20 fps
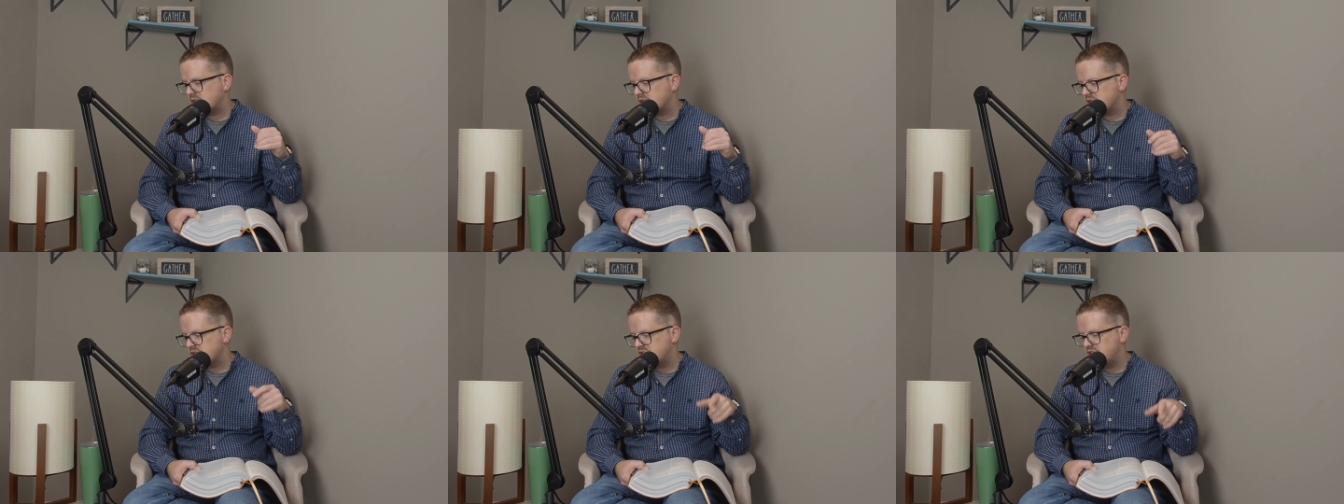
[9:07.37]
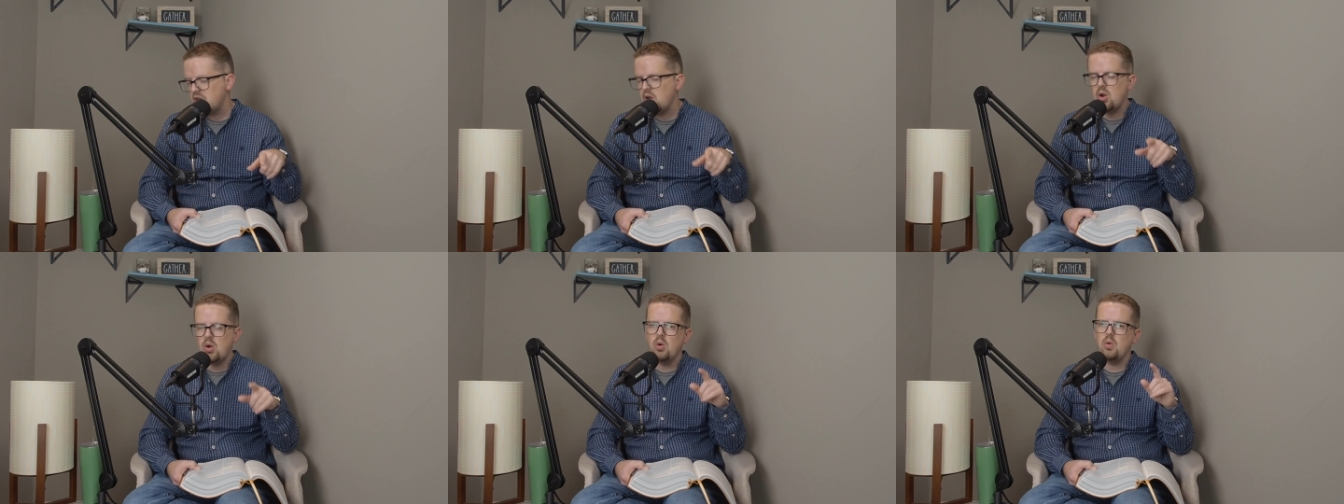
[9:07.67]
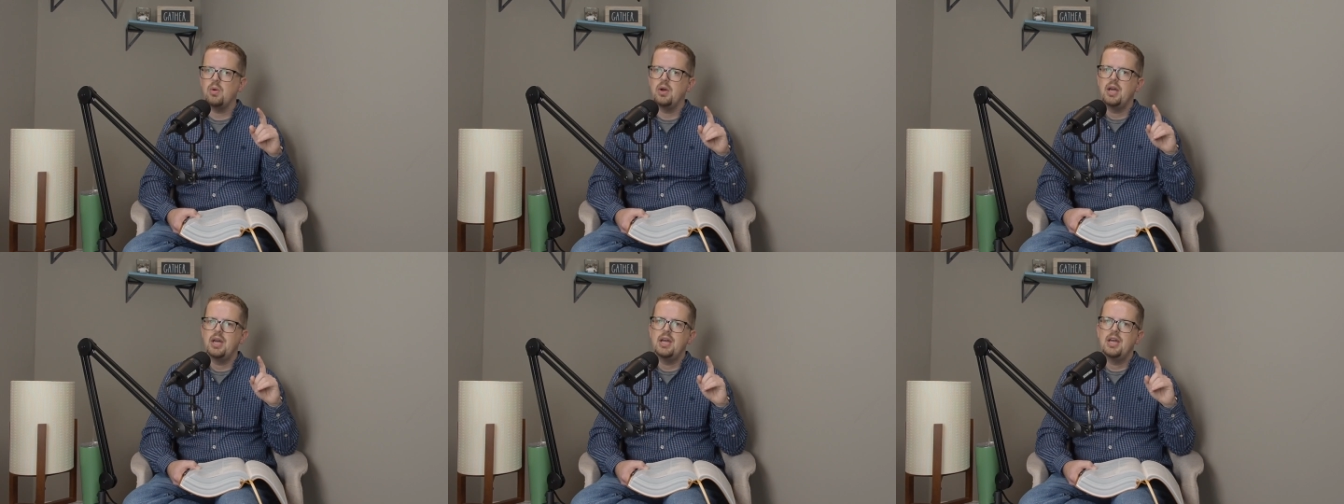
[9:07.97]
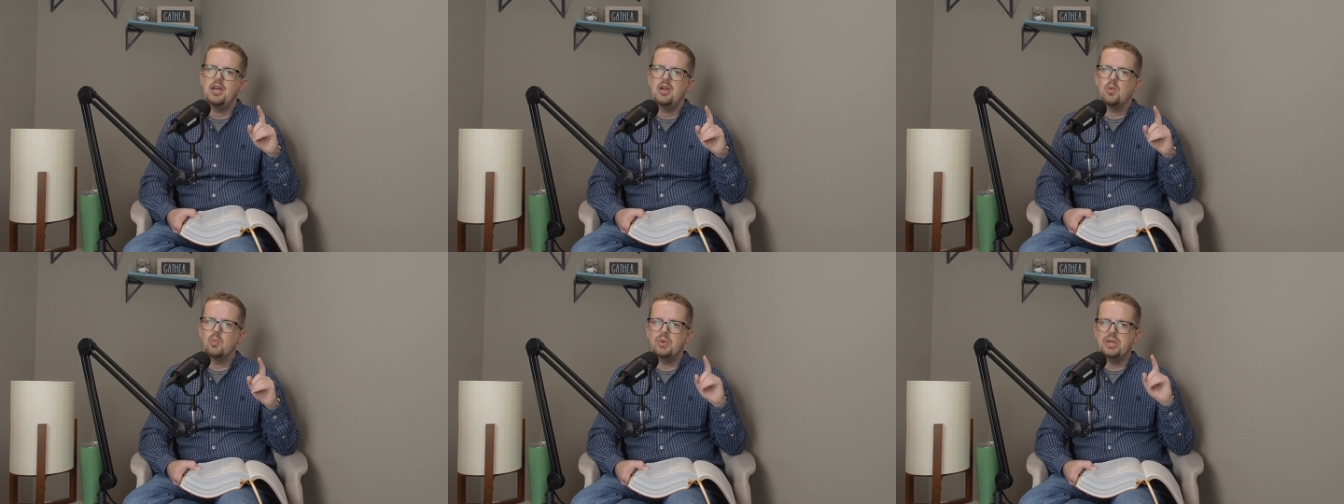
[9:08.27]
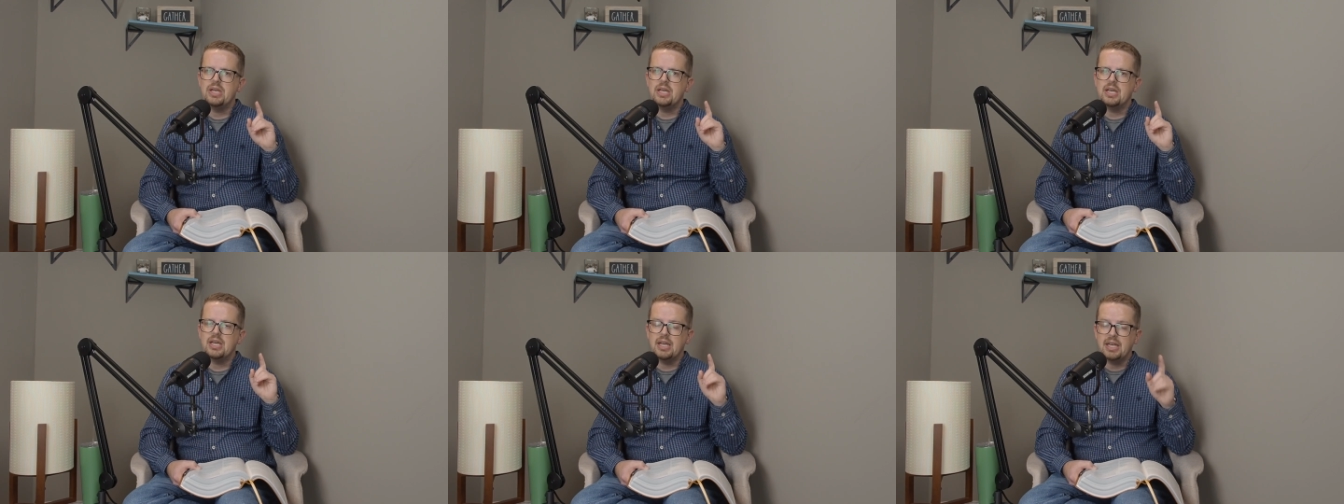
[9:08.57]
So
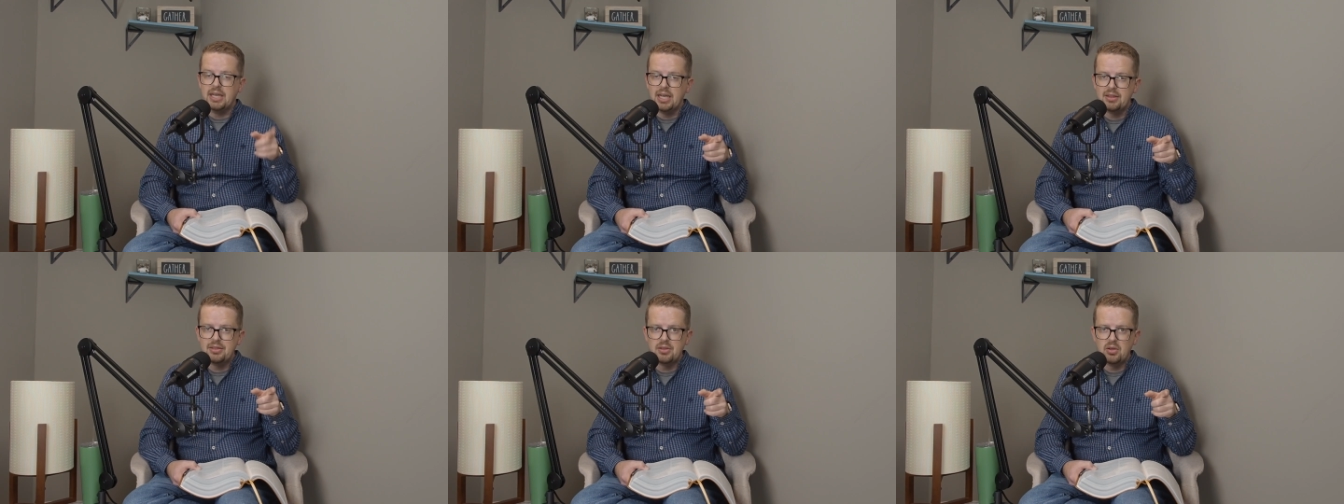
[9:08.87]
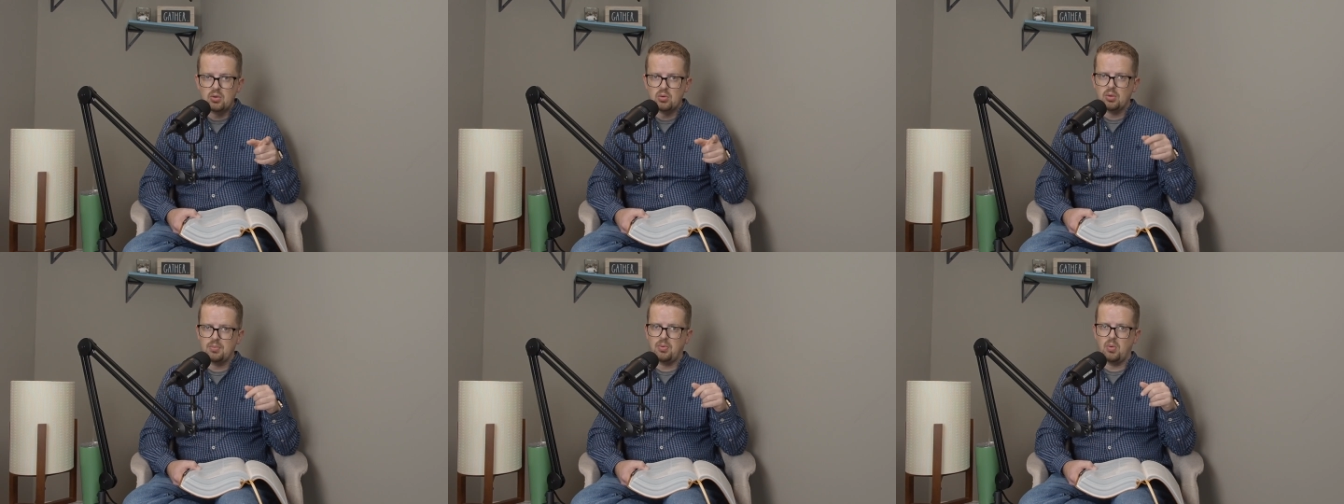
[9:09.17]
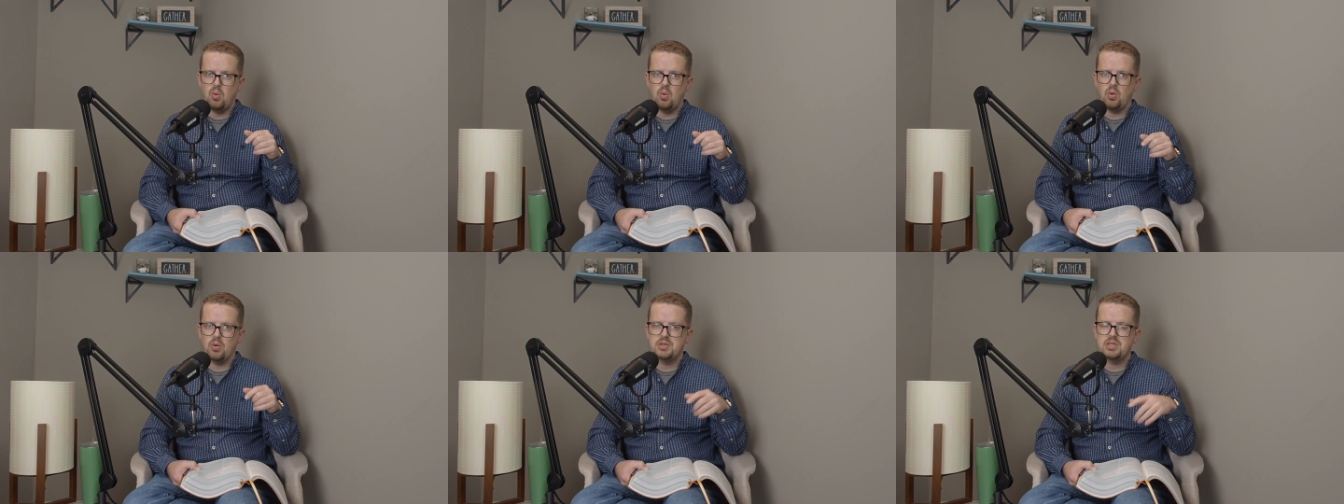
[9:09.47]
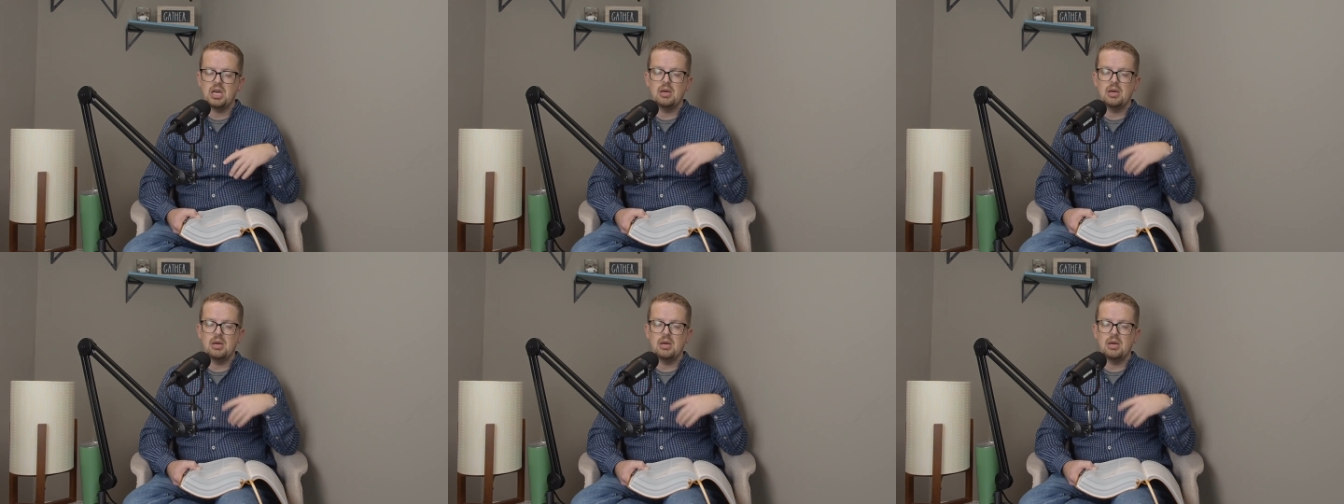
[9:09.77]
we get their report